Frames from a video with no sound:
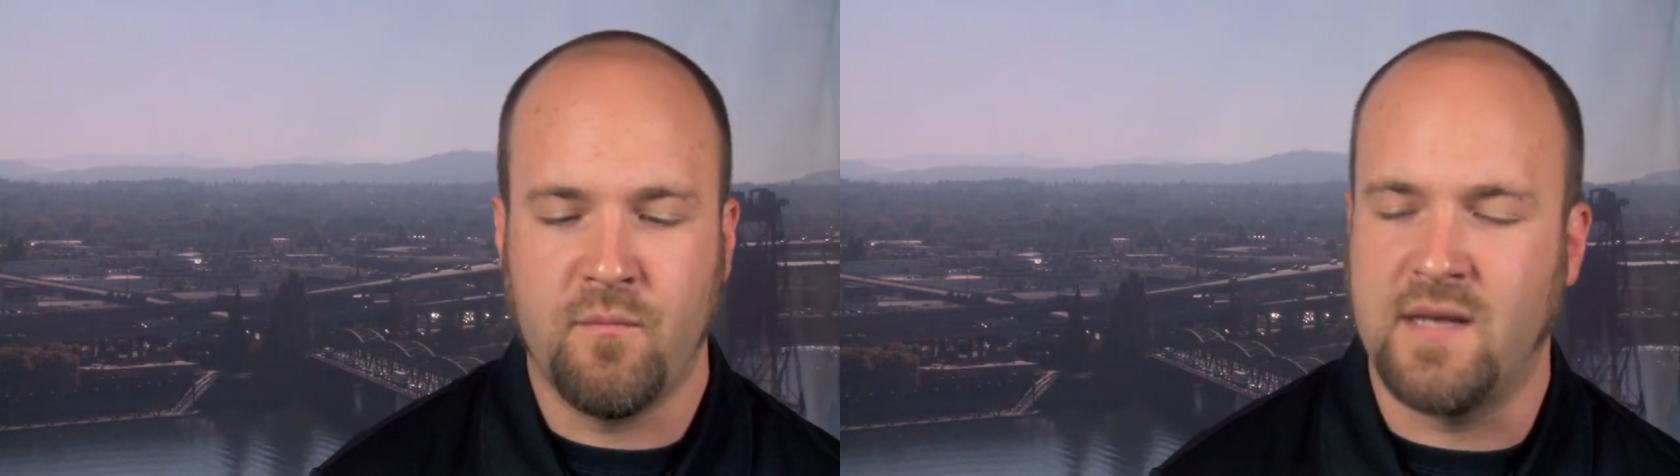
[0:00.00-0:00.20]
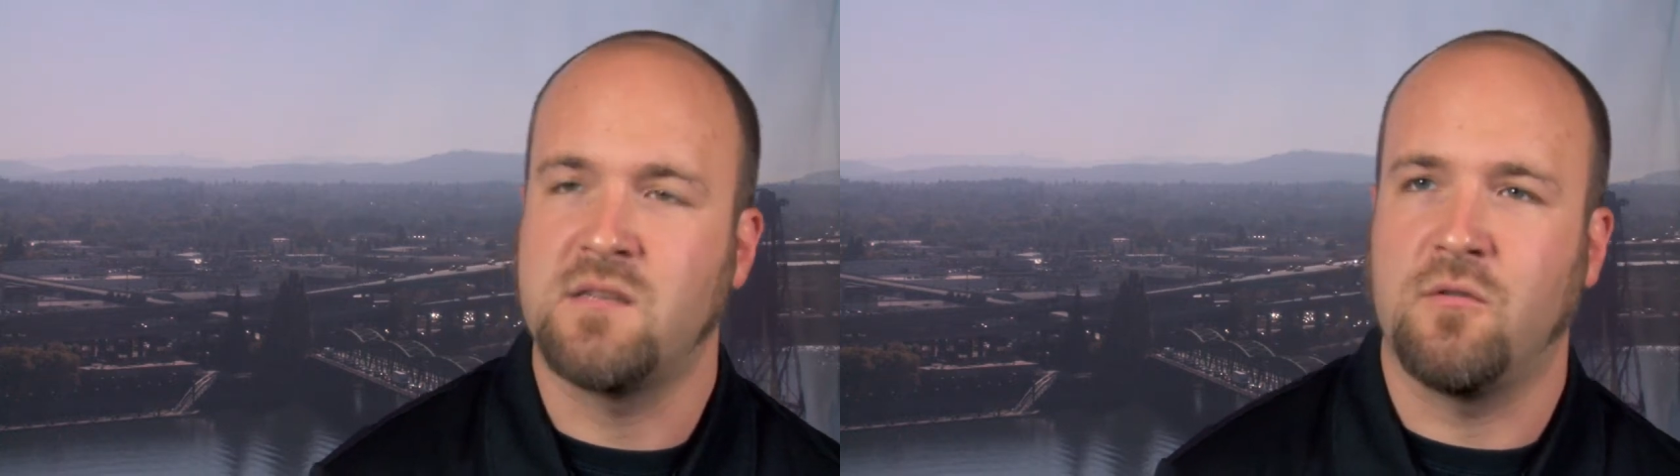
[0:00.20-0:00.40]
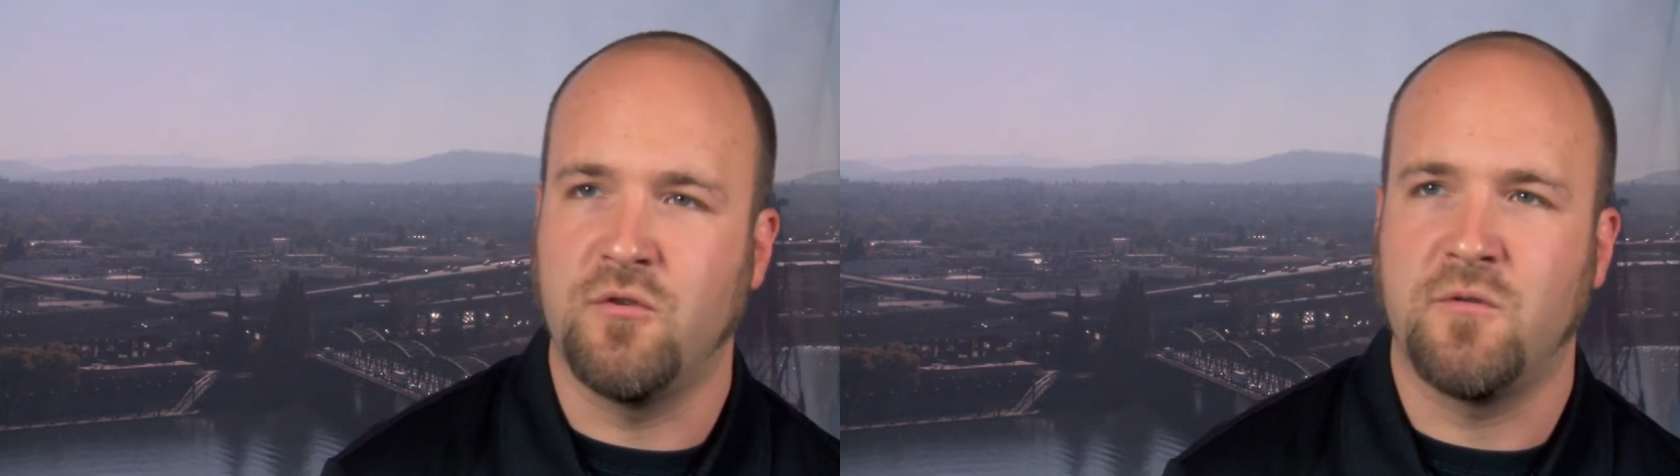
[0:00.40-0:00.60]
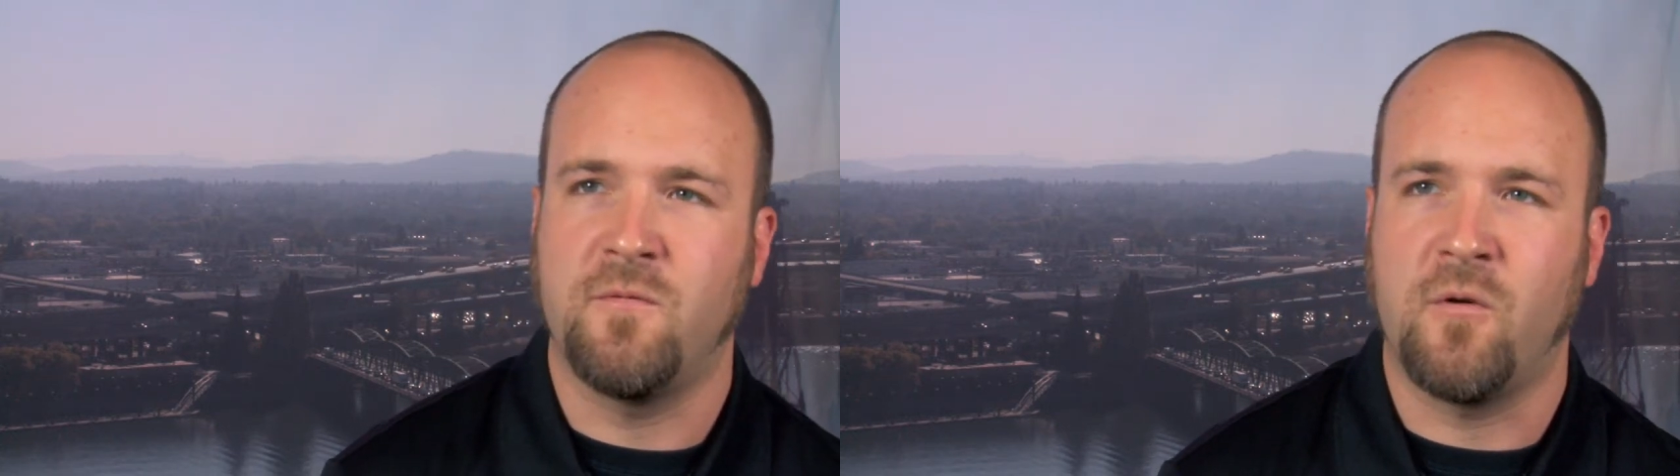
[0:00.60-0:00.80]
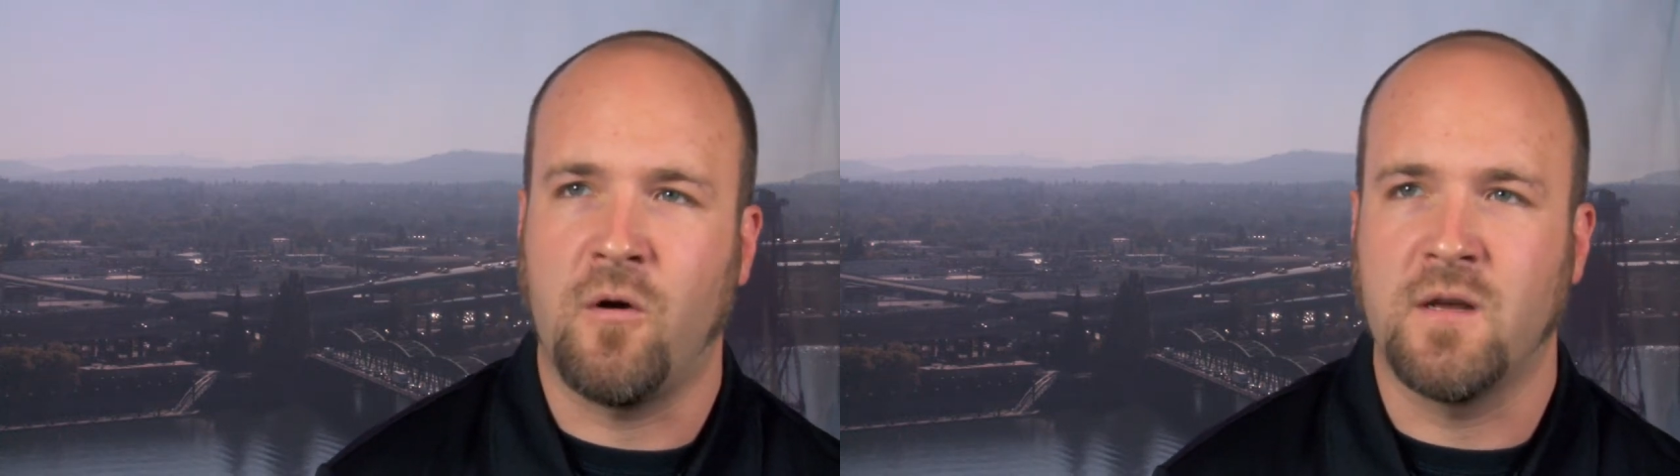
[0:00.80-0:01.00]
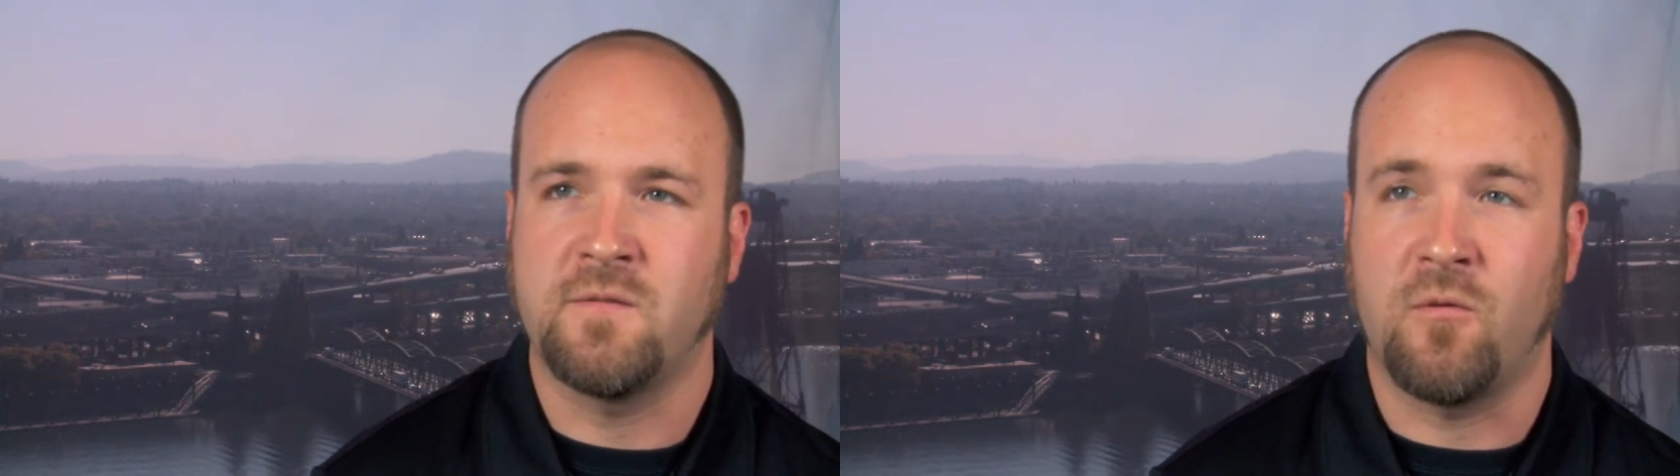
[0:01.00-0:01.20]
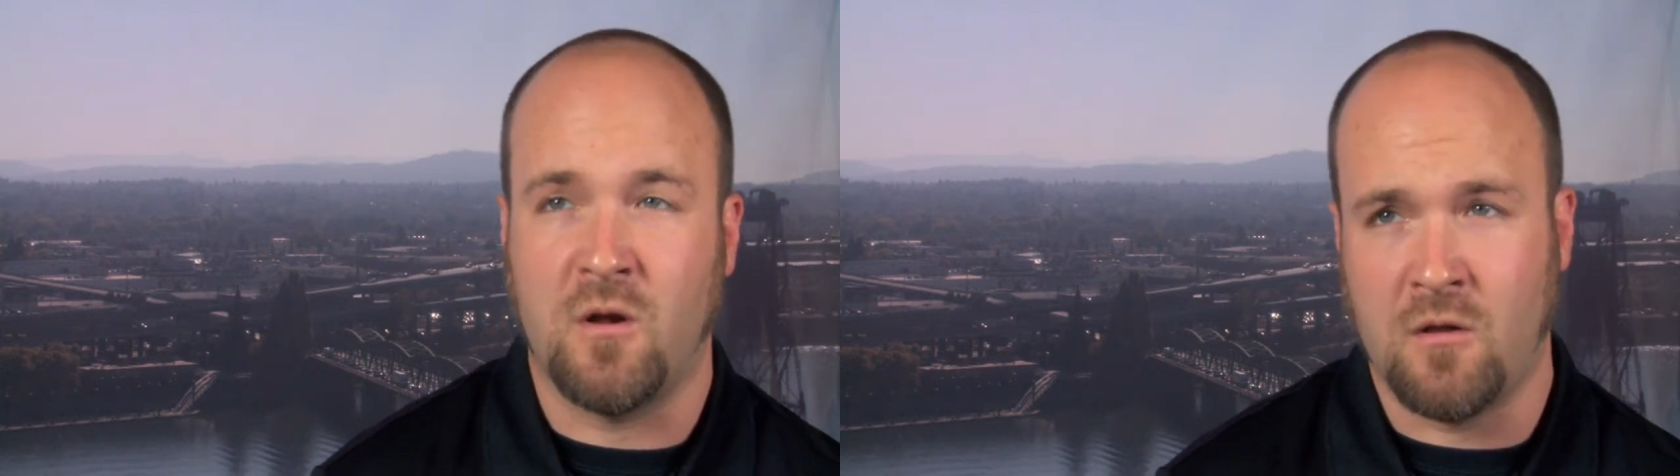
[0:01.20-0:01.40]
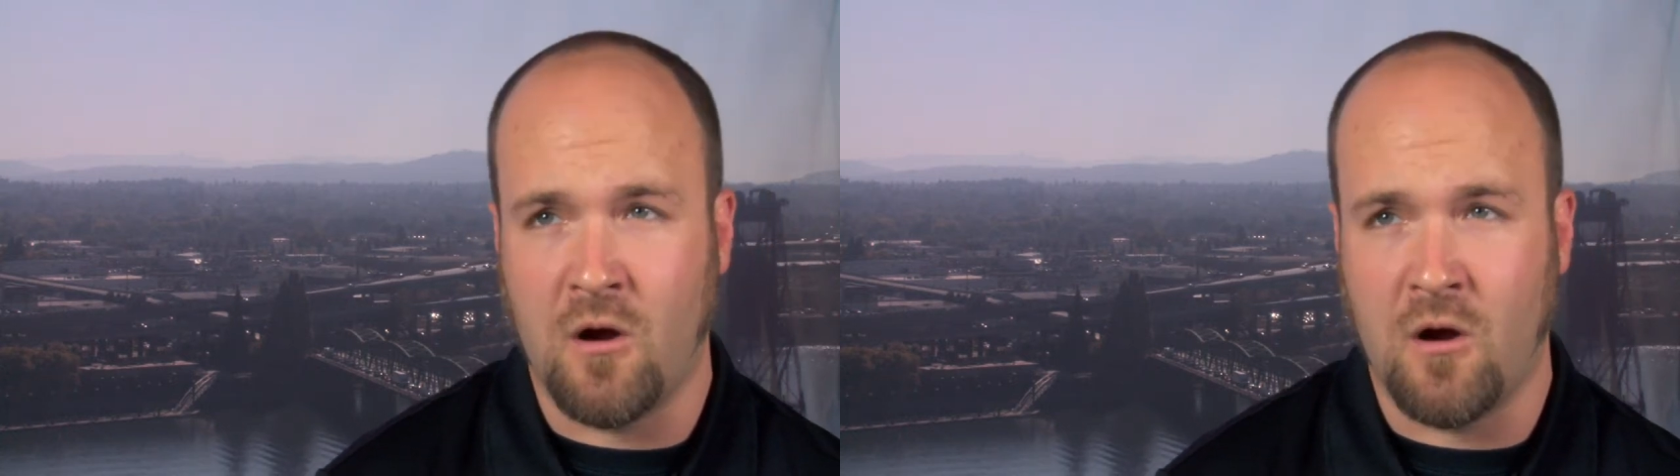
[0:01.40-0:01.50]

best solution for us for a